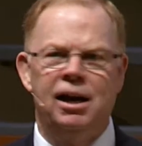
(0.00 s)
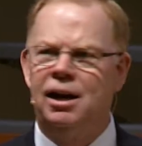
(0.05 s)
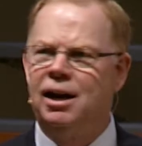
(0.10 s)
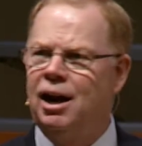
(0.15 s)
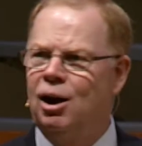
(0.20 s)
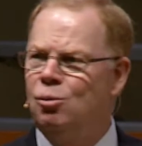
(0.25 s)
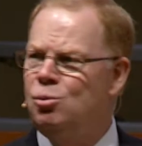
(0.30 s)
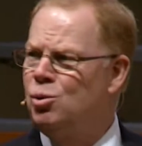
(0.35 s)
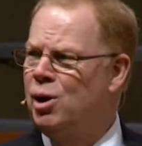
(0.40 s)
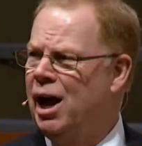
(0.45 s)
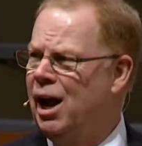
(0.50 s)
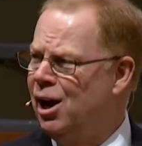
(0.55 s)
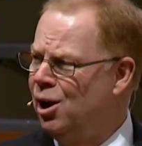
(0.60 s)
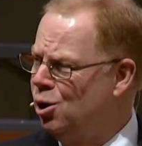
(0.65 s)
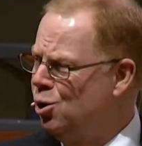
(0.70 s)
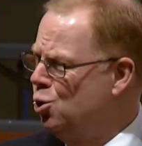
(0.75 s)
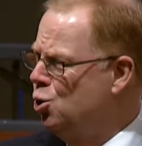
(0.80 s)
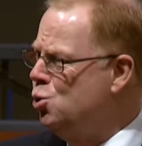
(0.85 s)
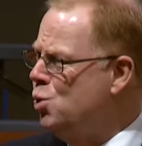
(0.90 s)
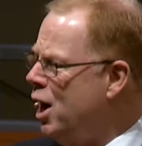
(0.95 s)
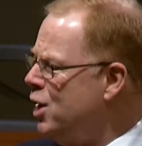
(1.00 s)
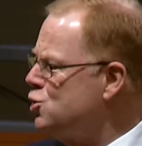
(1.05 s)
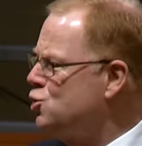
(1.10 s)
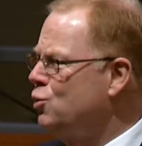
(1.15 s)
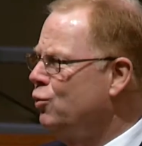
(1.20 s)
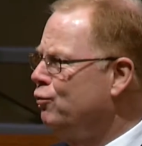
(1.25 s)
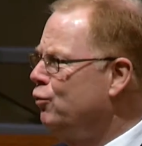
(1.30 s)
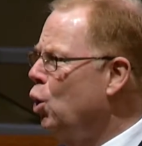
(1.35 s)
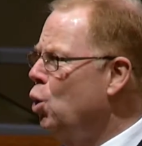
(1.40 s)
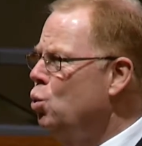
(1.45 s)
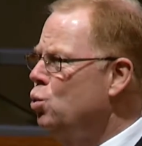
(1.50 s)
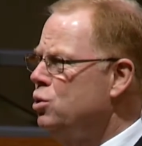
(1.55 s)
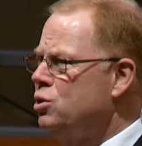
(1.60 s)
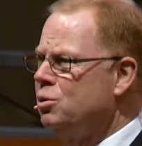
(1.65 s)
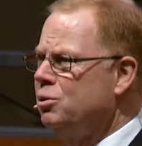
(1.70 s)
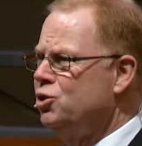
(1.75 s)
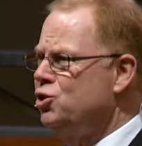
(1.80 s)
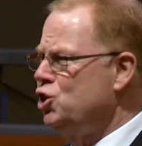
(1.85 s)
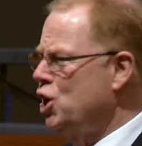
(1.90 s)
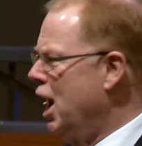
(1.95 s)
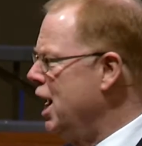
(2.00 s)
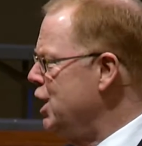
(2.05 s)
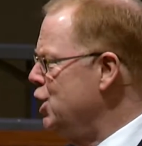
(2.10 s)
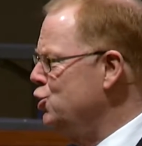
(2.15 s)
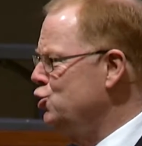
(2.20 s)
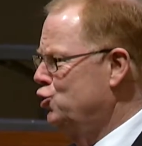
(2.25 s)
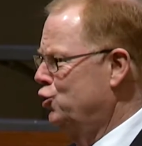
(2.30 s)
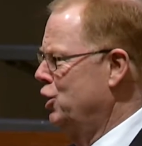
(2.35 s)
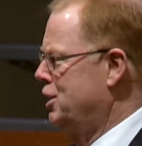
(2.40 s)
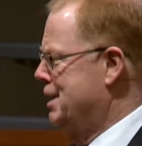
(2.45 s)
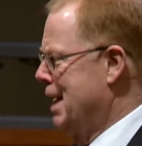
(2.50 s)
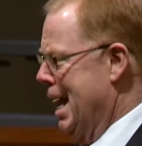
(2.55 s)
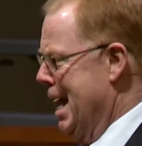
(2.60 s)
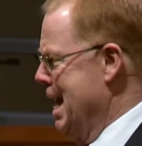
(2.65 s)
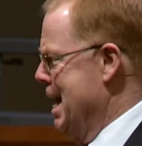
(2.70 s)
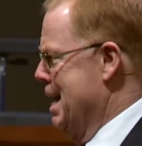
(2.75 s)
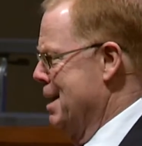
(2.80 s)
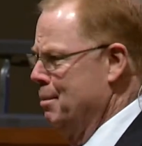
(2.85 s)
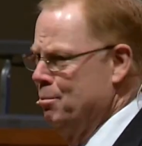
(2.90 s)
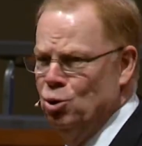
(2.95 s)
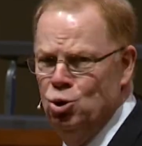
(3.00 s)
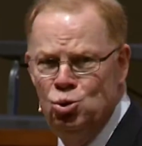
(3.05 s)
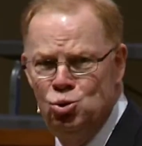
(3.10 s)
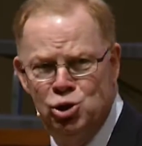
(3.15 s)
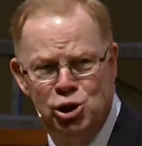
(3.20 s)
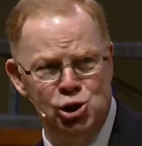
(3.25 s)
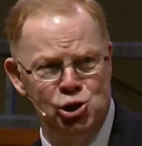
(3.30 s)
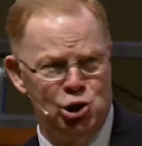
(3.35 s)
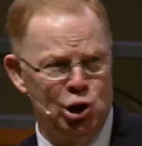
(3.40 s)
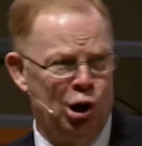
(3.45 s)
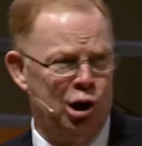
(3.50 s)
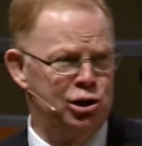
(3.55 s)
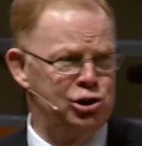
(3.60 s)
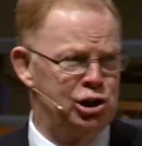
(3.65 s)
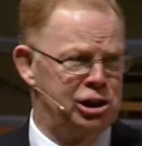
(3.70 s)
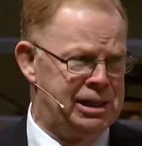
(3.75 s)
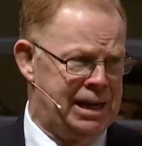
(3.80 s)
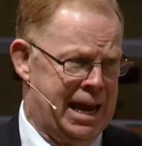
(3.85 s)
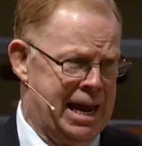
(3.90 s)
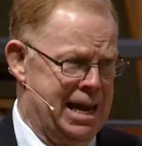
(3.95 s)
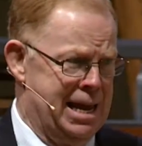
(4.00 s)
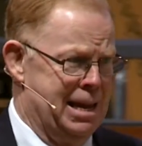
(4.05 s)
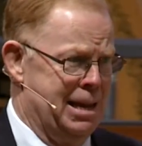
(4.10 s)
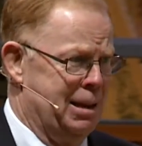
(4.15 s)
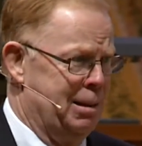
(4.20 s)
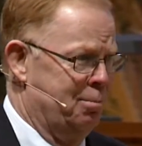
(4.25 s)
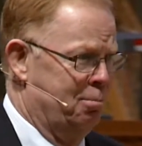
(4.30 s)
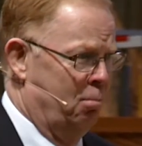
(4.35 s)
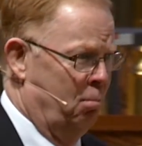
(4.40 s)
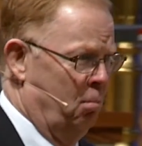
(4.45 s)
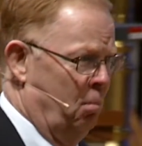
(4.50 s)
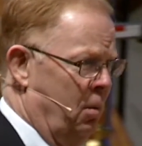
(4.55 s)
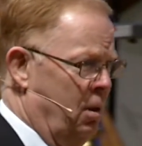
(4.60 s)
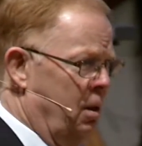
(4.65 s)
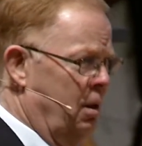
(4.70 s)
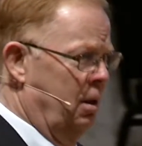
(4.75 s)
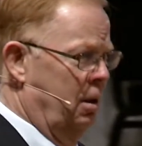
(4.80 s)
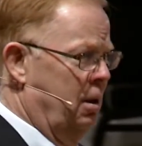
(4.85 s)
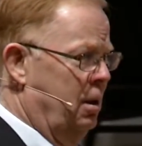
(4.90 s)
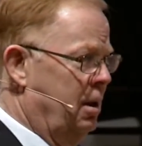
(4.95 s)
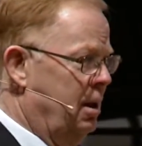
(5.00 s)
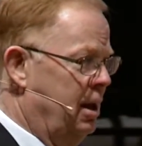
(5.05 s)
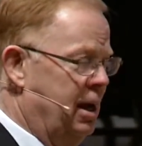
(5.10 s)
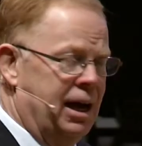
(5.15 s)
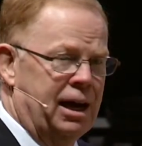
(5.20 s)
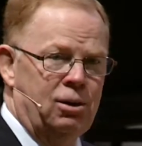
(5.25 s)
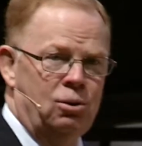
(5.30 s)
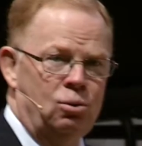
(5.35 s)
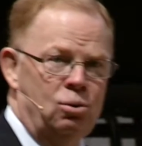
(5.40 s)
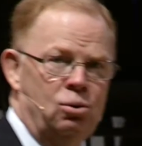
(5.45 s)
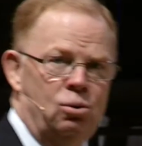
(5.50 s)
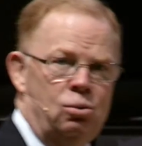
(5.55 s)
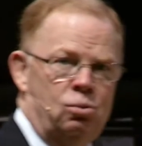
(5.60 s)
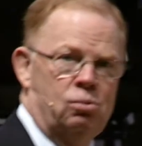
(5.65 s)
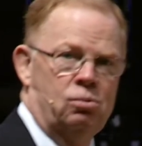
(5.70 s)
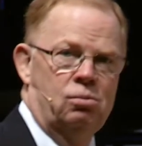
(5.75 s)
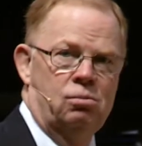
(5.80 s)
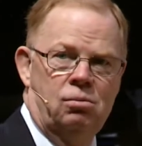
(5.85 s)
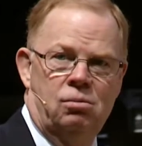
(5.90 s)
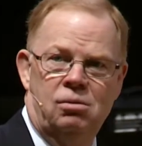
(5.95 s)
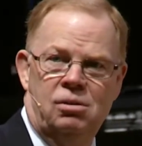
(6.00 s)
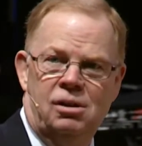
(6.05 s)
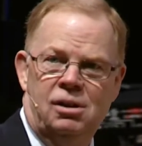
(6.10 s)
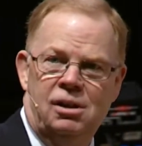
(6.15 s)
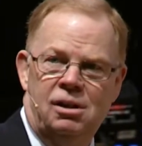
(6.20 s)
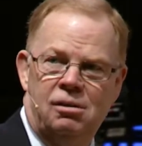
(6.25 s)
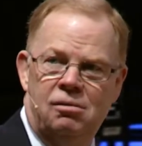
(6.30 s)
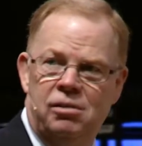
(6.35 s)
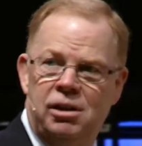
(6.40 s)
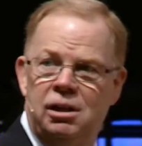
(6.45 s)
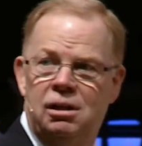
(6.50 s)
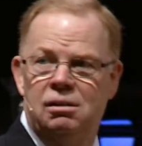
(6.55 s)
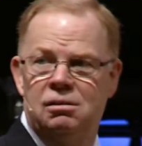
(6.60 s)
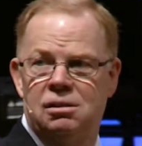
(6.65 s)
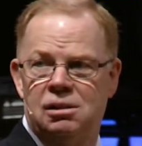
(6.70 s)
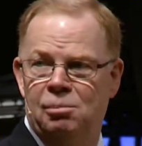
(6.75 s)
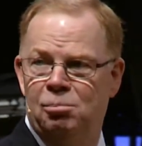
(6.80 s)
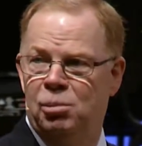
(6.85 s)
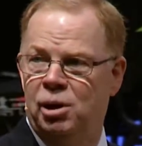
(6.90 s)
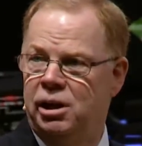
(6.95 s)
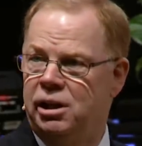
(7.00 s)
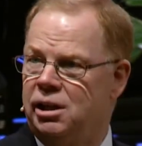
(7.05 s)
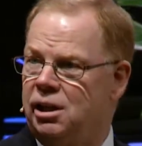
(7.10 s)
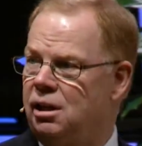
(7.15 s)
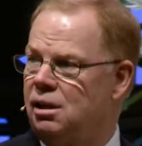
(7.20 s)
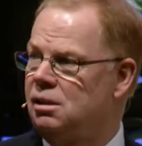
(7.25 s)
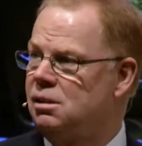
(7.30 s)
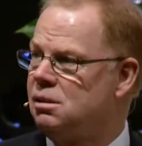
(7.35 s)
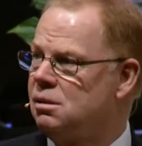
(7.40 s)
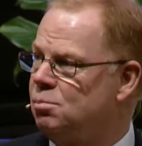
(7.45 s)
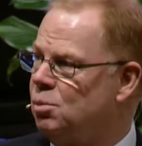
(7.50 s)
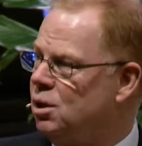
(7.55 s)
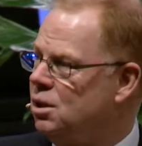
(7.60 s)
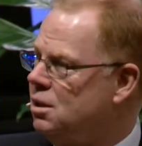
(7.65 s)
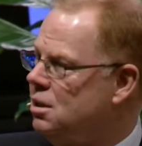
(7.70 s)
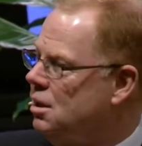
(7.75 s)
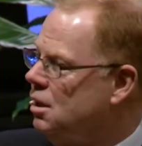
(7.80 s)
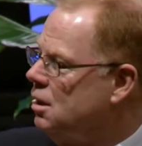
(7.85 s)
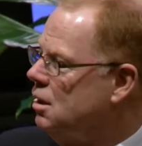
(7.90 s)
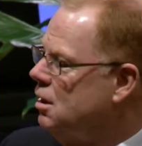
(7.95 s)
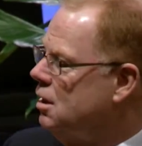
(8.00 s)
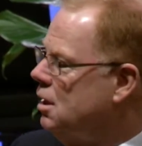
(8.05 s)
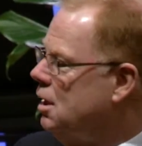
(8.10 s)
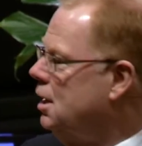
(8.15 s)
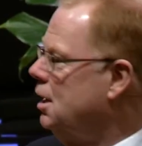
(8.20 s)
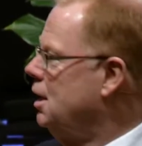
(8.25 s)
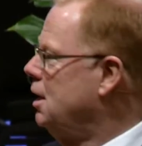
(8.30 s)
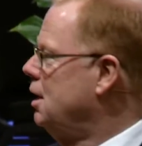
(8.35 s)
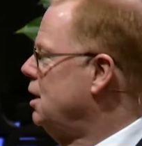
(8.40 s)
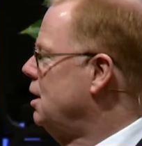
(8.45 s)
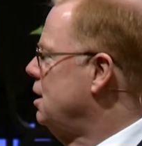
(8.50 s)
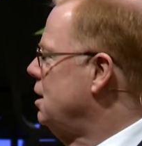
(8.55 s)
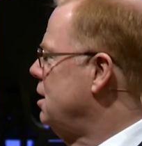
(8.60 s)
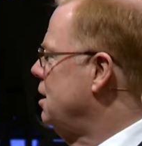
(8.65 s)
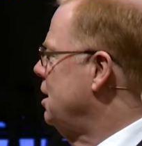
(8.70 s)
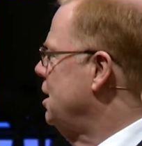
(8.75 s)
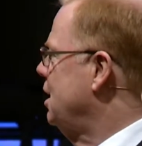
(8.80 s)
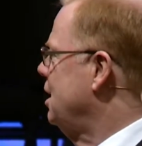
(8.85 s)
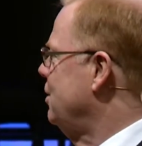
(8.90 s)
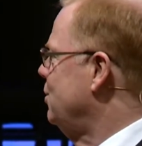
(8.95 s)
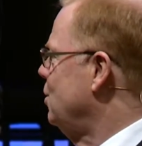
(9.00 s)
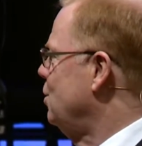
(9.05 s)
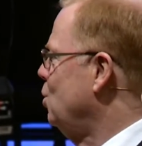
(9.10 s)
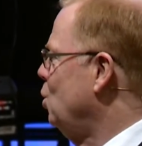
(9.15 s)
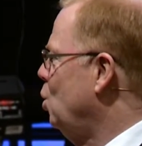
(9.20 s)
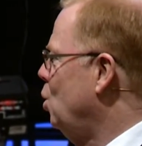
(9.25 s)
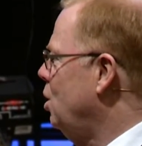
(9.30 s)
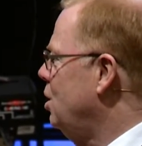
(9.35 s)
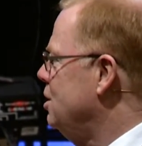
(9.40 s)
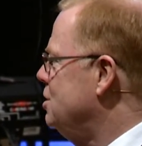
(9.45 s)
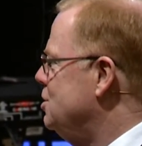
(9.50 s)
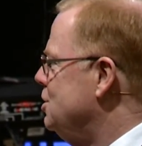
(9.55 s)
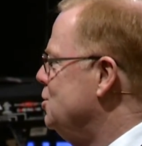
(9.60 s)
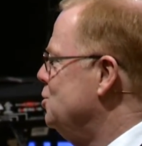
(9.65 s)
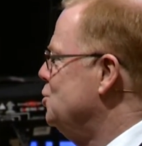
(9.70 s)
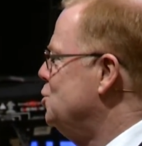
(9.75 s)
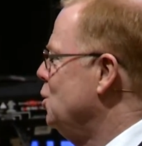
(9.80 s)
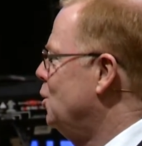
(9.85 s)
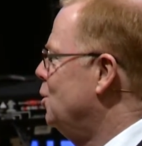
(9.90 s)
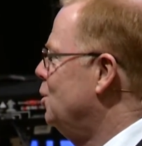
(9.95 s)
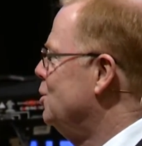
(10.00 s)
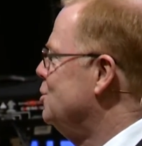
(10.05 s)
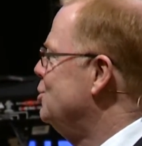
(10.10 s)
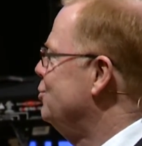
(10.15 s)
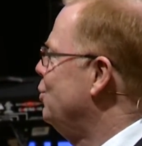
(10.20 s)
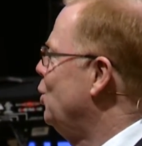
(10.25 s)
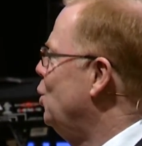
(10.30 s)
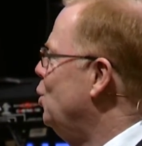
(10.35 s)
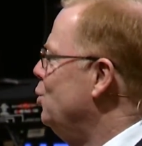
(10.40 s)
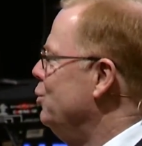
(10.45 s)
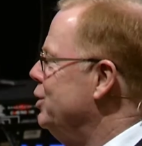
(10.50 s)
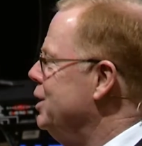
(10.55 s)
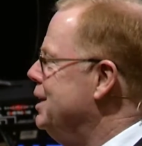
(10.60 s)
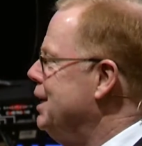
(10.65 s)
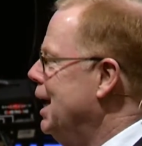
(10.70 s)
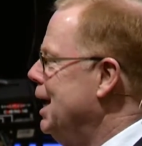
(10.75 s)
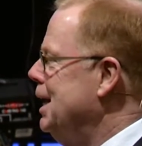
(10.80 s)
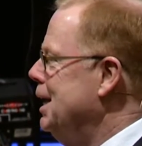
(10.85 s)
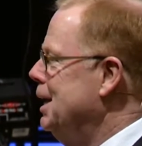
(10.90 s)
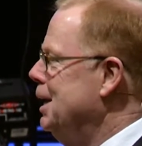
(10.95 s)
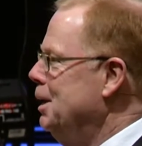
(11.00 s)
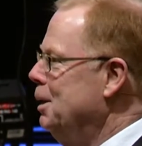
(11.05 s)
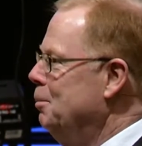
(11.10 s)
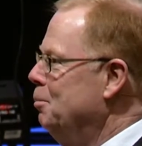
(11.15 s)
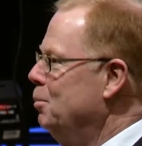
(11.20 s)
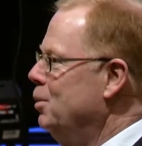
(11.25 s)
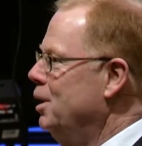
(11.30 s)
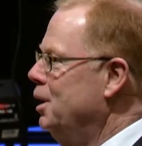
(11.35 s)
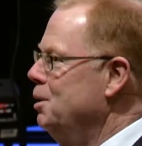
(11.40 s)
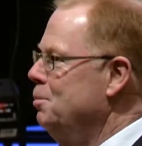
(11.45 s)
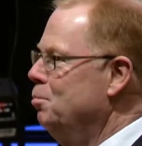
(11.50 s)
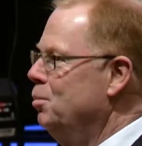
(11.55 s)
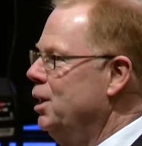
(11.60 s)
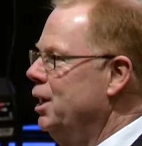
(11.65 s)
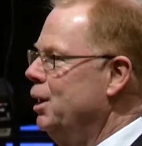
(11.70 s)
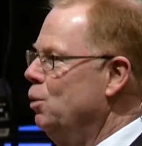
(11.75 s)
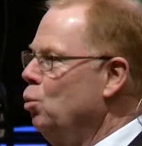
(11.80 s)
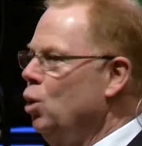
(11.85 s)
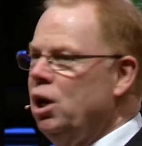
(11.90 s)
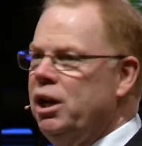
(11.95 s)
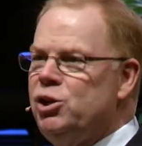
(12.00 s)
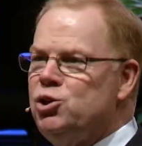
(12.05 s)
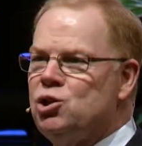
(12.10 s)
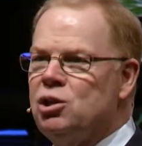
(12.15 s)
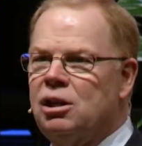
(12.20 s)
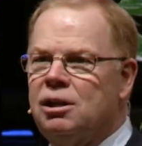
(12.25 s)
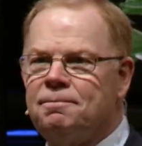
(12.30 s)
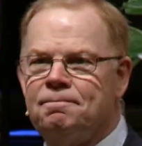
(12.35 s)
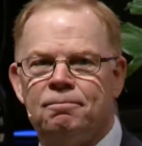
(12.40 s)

I don't know how, who has to vote to change the time? Who's in charge of time? I don't know. Well, somebody is, but uh, yeah, the Lord's in charge of all the time. Amen. Well, listen.